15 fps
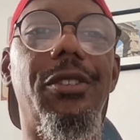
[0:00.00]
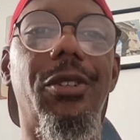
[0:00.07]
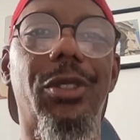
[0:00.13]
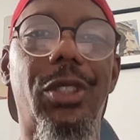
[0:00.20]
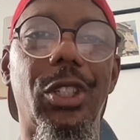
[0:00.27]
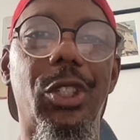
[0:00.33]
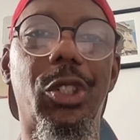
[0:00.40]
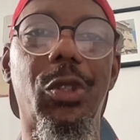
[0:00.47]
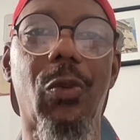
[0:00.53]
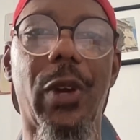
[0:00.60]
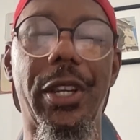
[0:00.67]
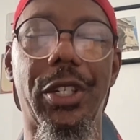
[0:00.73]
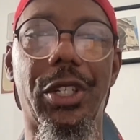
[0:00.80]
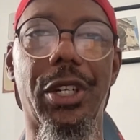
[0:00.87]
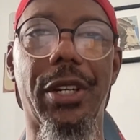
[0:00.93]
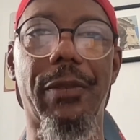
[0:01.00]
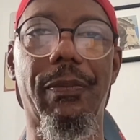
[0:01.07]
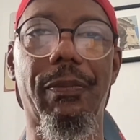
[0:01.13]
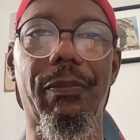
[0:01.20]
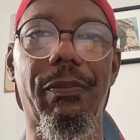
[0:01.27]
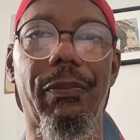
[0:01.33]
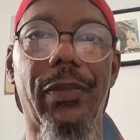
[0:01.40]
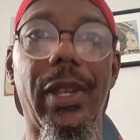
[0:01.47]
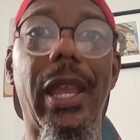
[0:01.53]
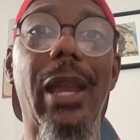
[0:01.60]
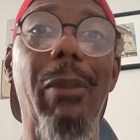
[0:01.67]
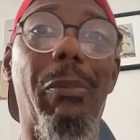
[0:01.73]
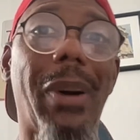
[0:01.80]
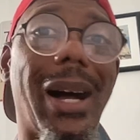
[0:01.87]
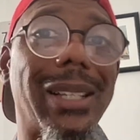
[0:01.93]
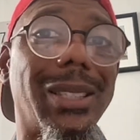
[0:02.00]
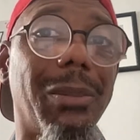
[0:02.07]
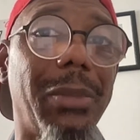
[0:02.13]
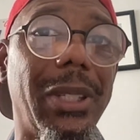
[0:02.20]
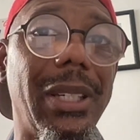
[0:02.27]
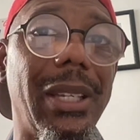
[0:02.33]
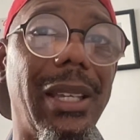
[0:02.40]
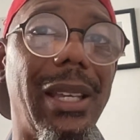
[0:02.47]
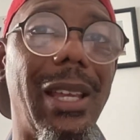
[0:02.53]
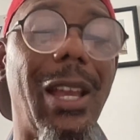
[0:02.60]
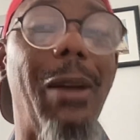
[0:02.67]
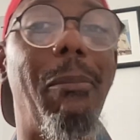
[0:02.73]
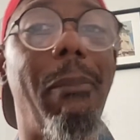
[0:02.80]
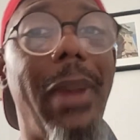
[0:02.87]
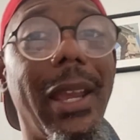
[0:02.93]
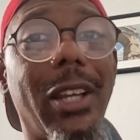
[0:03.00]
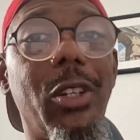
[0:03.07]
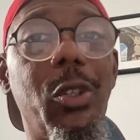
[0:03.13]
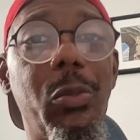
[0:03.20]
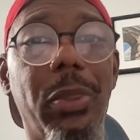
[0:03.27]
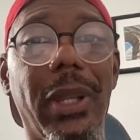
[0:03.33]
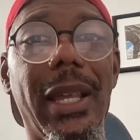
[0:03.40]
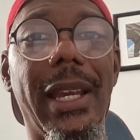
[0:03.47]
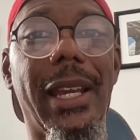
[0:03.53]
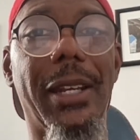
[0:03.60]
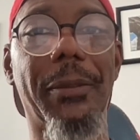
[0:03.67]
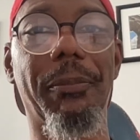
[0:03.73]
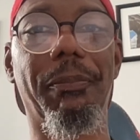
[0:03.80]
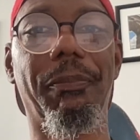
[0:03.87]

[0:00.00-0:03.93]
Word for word: your situation and possibly make a new plan.